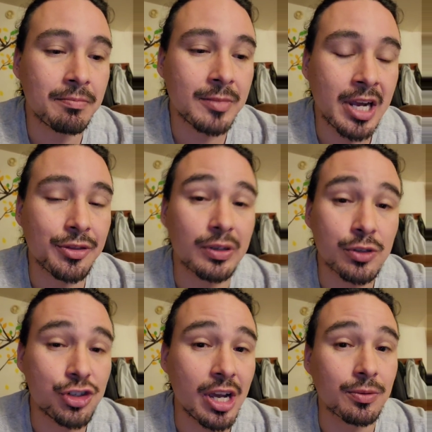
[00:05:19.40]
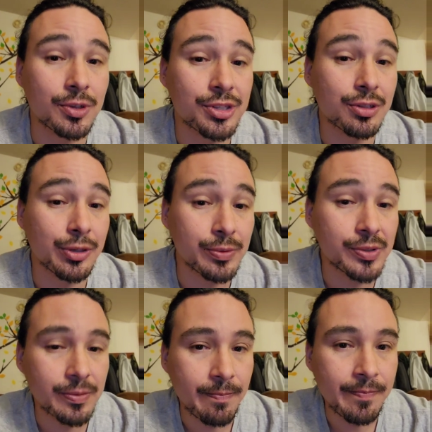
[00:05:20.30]
cut those generals
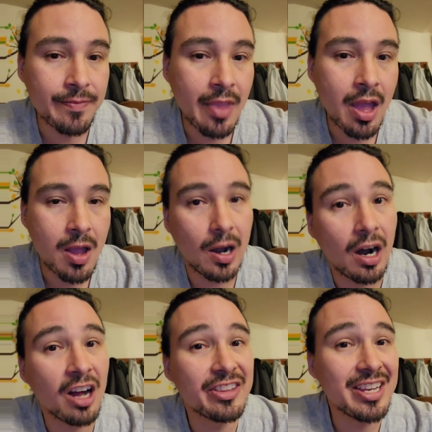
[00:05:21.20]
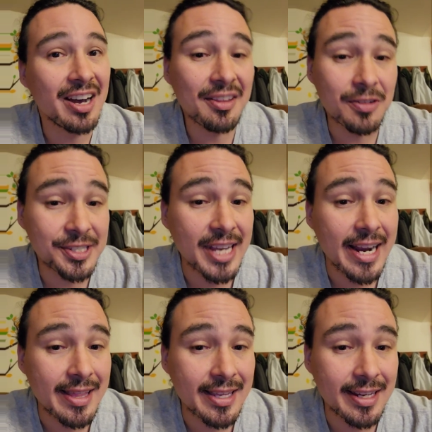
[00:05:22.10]
loose. On the other
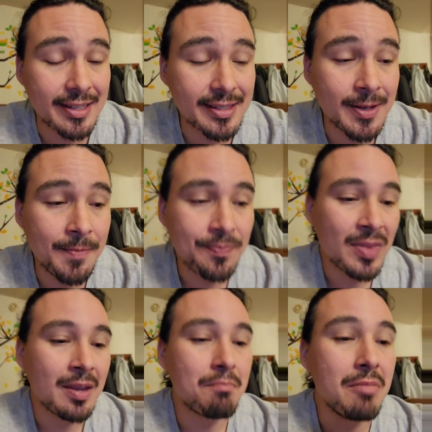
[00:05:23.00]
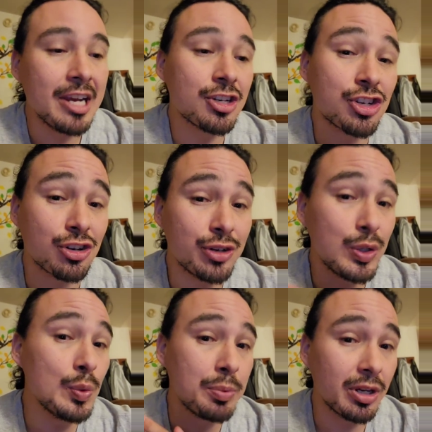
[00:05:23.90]
side of things, make sure
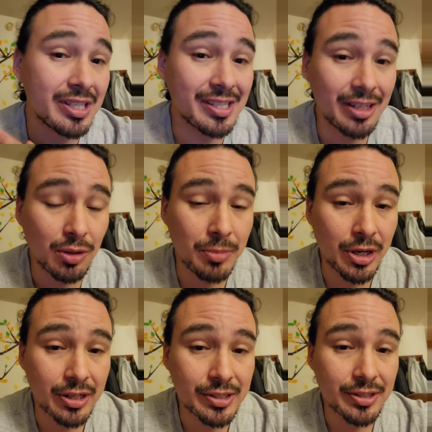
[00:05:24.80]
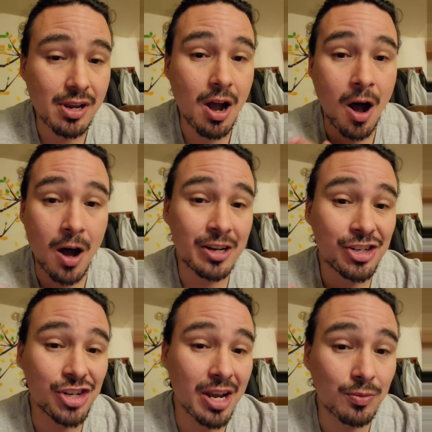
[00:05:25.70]
you put skill books on
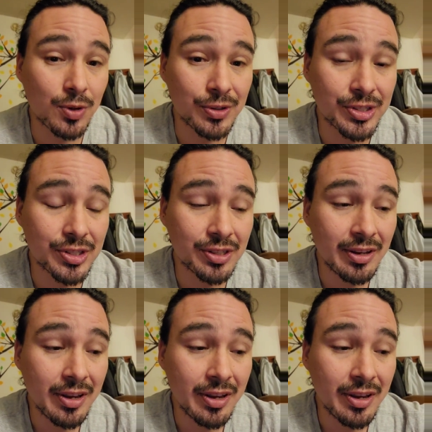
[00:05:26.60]
generals